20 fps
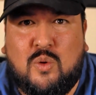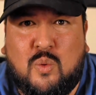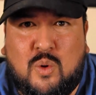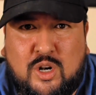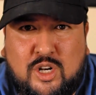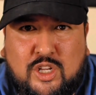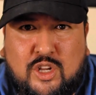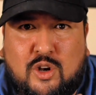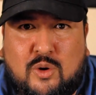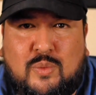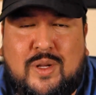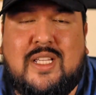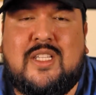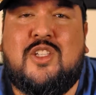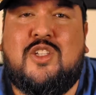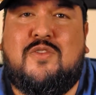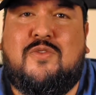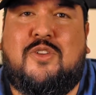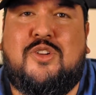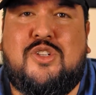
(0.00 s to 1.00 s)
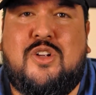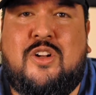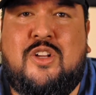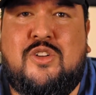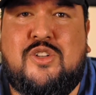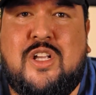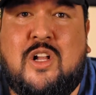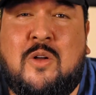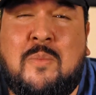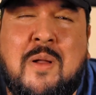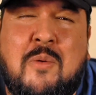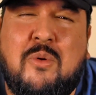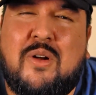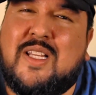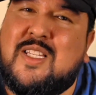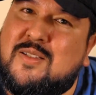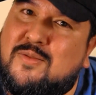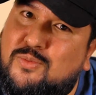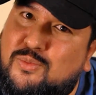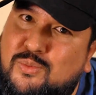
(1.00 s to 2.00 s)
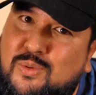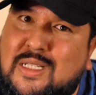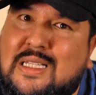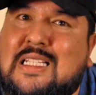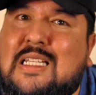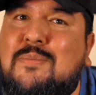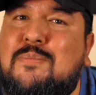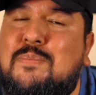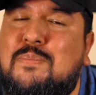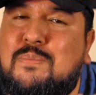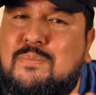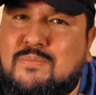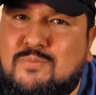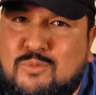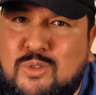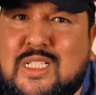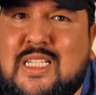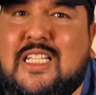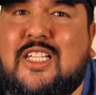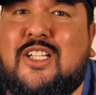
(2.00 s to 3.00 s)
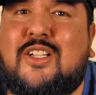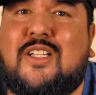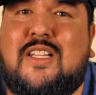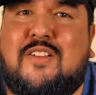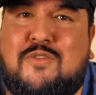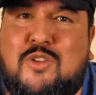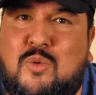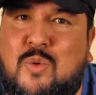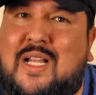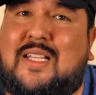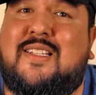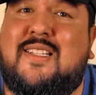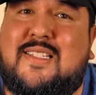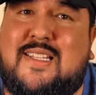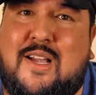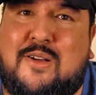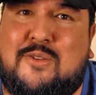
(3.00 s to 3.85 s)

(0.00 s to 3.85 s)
What are your reasons for starting your channel? Remember, it's really, really good if you write this down.